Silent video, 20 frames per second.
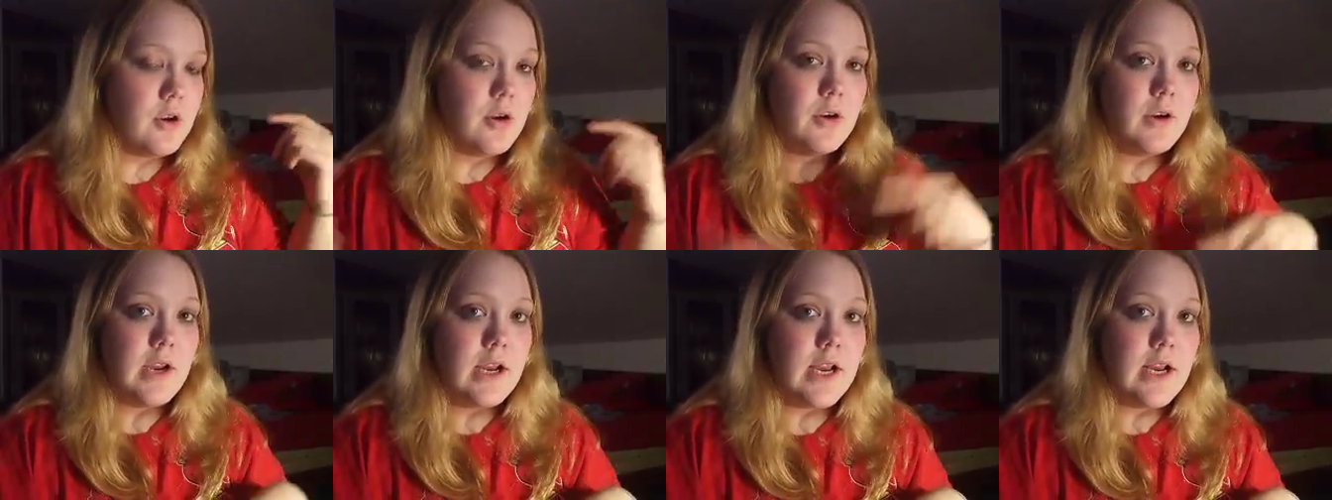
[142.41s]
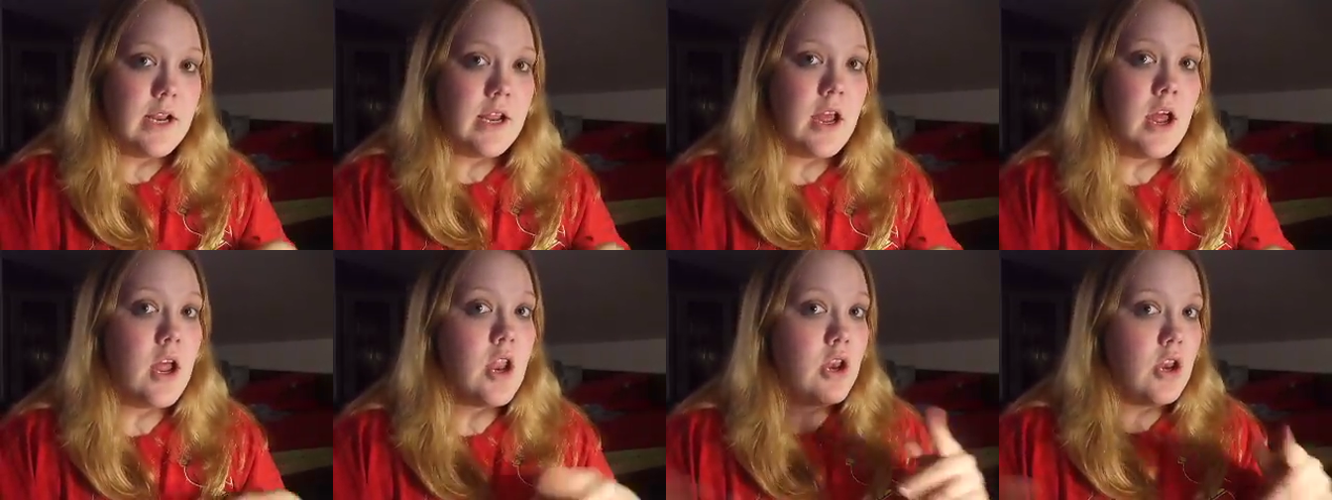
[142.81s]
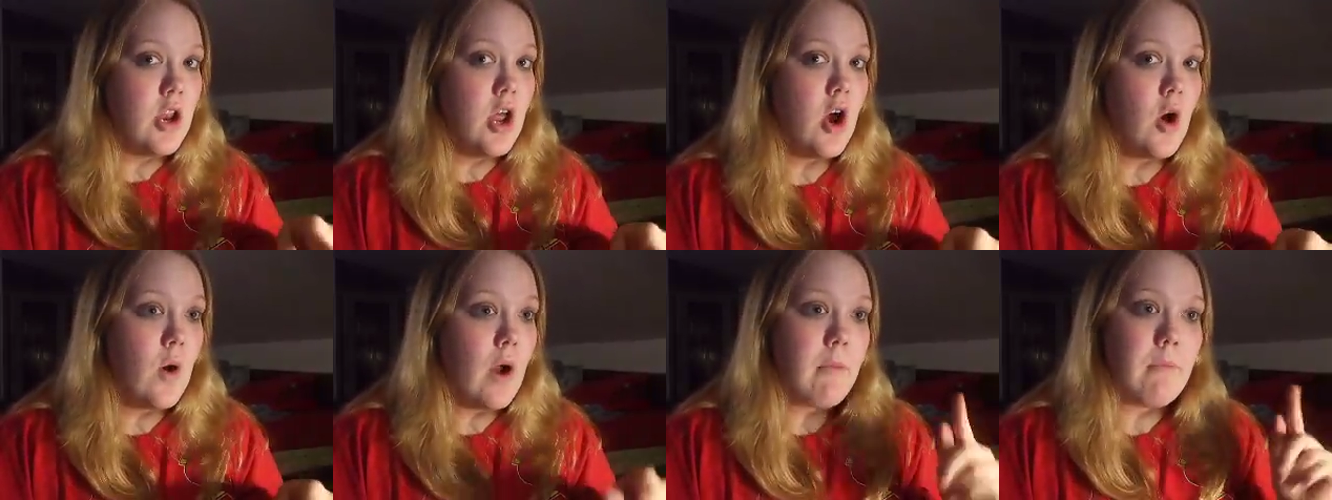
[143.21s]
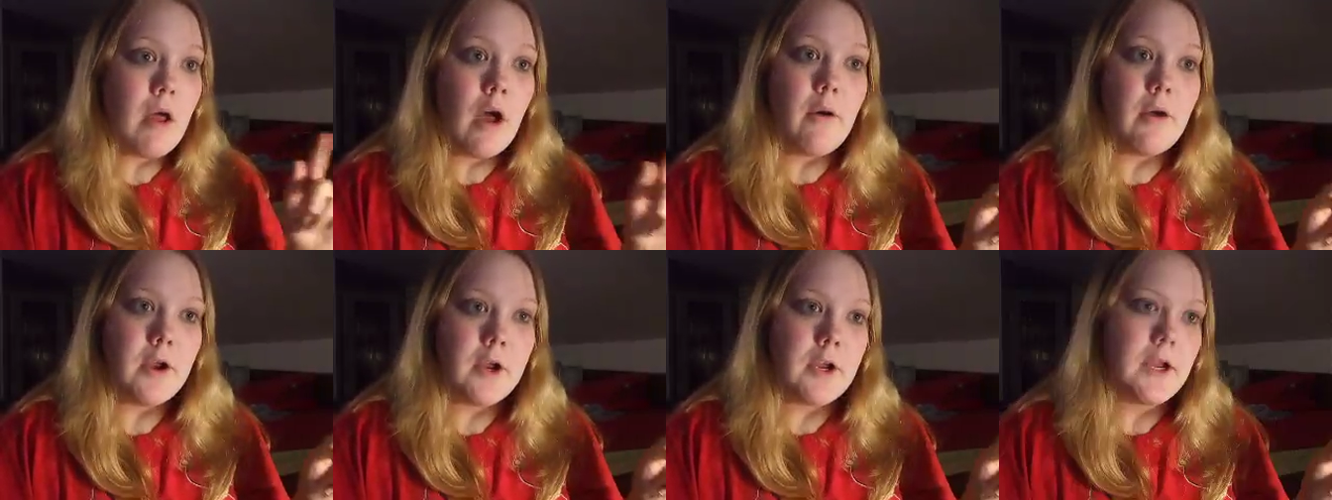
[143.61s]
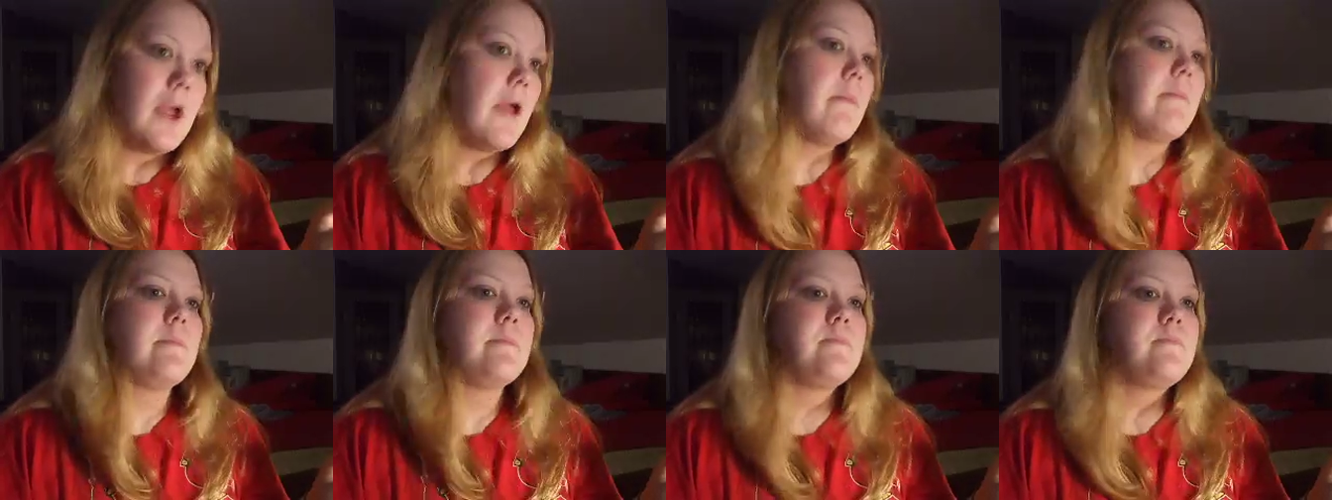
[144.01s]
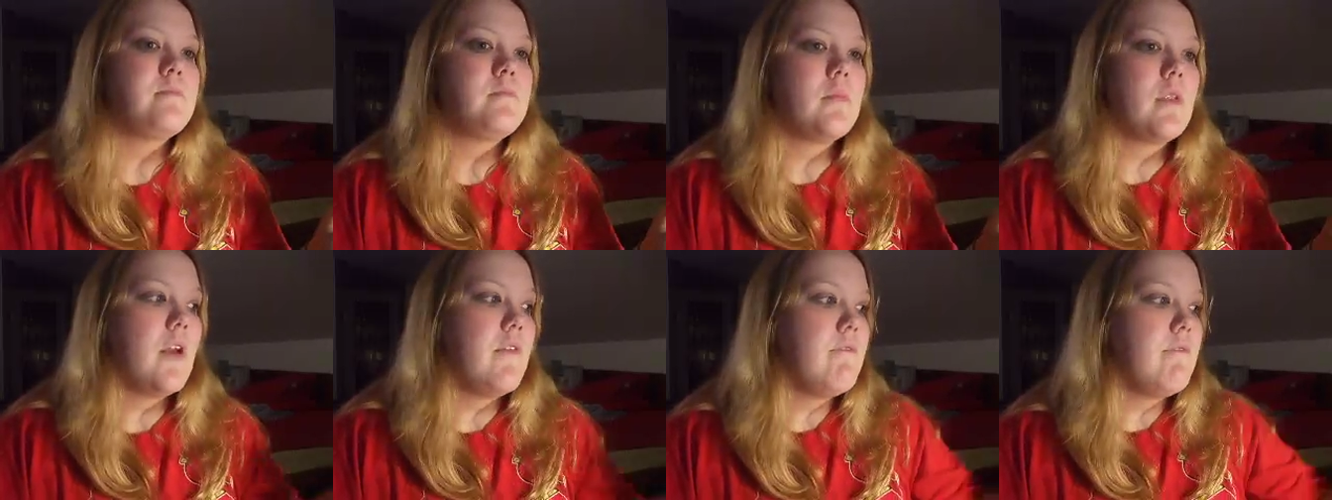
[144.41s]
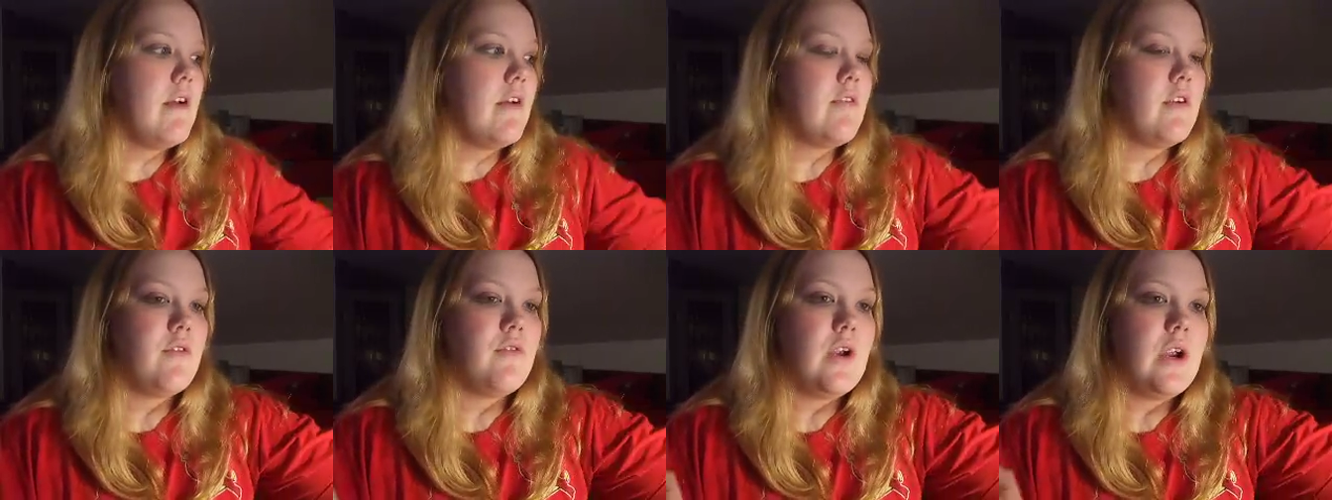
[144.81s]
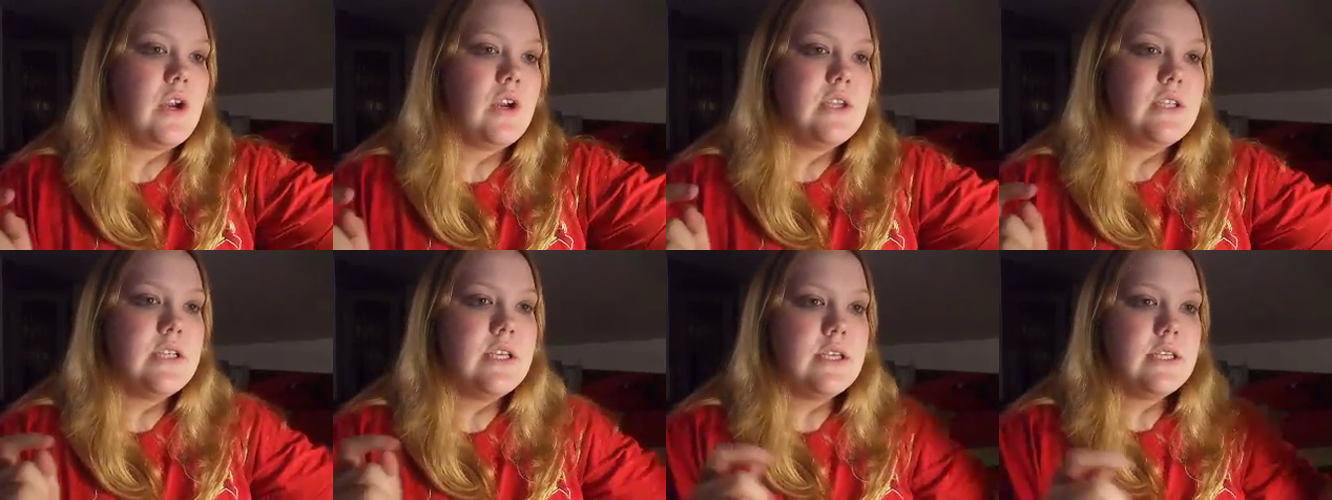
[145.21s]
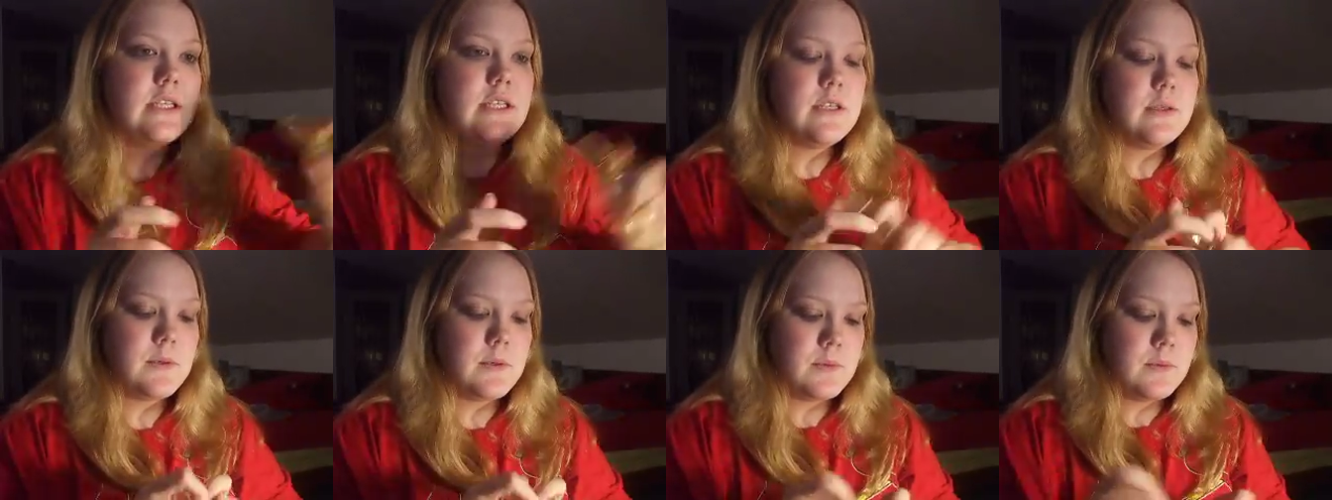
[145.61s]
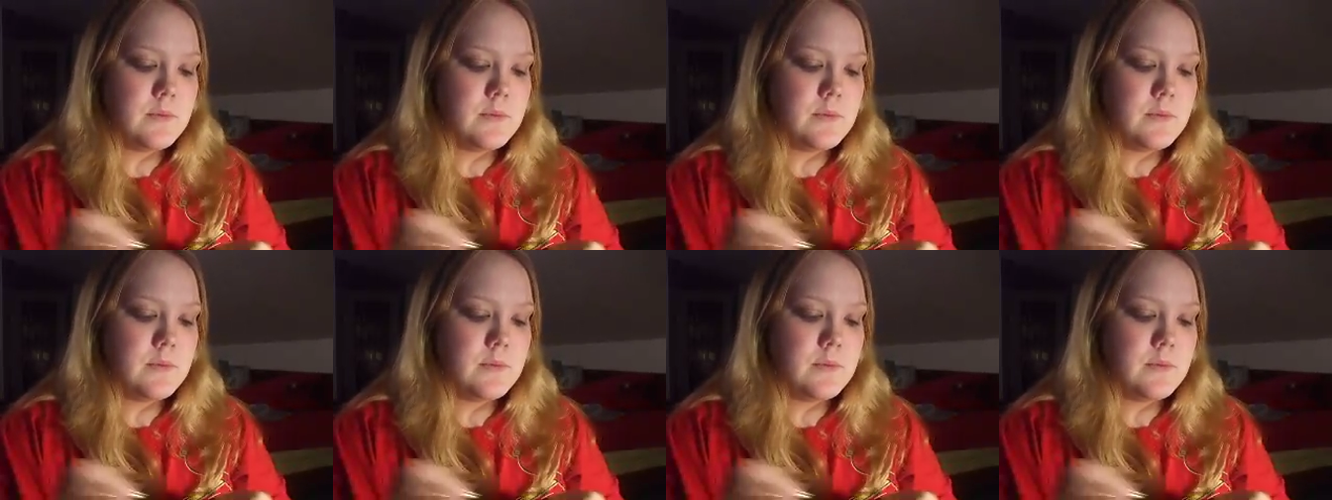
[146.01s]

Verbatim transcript: Green, no, I'm not wearing it. Favorite fragrances?